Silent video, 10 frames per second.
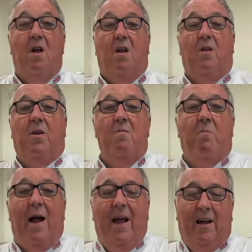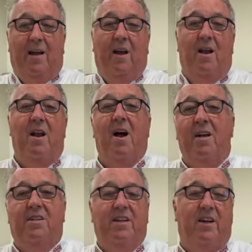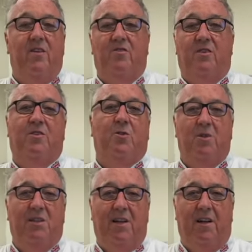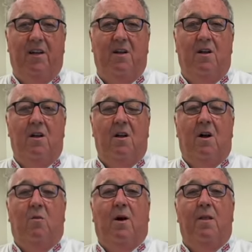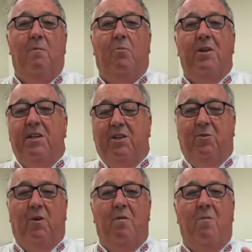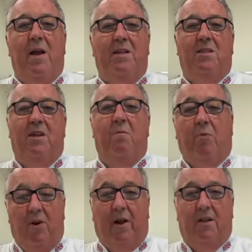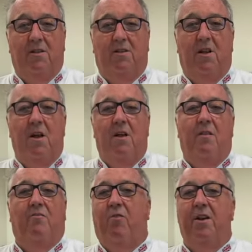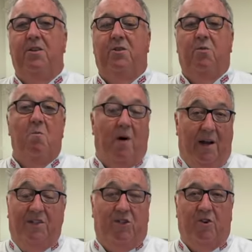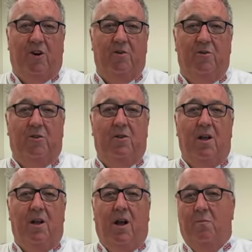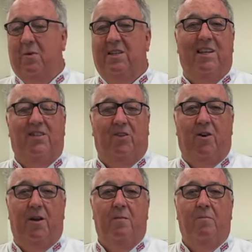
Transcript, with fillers: Looking back at 1900s cuisine, while the British were amazing at puddings, the French were maestros at patisserie.